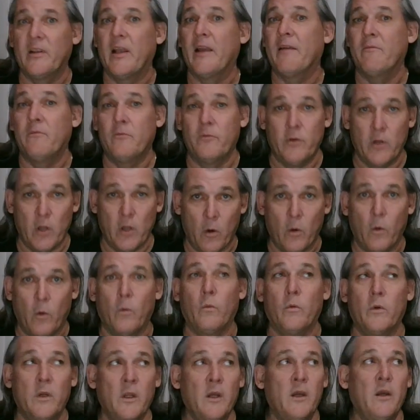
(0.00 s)
they've
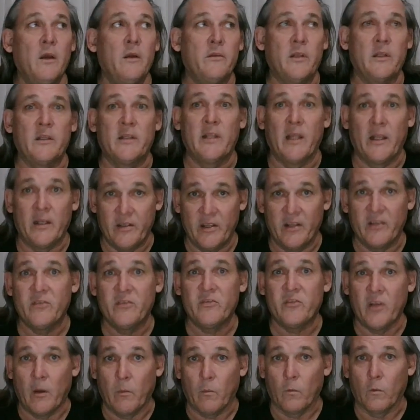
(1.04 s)
known that they did
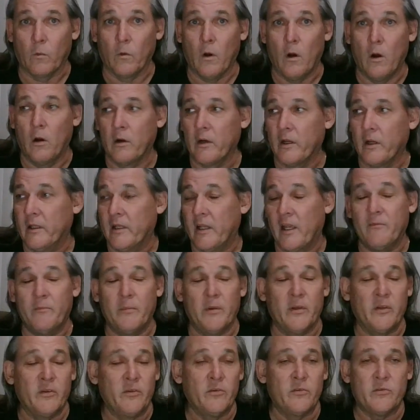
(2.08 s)
something wrong, and they've
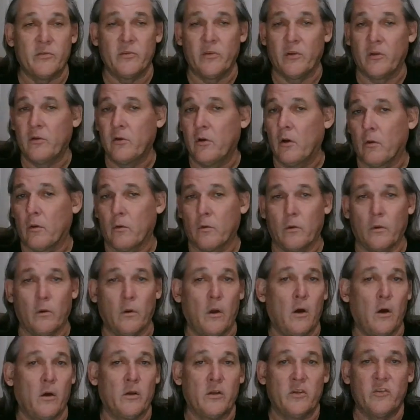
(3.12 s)
been using the color
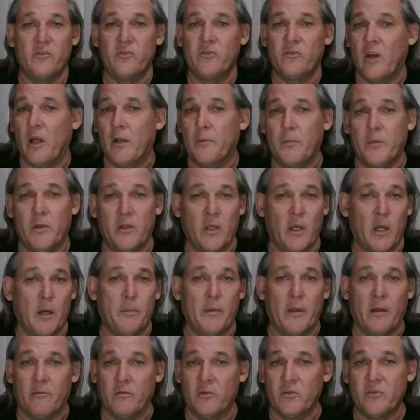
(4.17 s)
law to shut me up
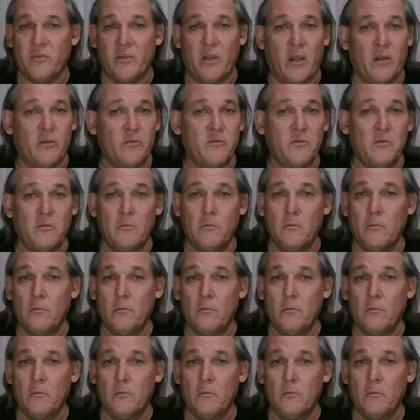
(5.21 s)
ever since.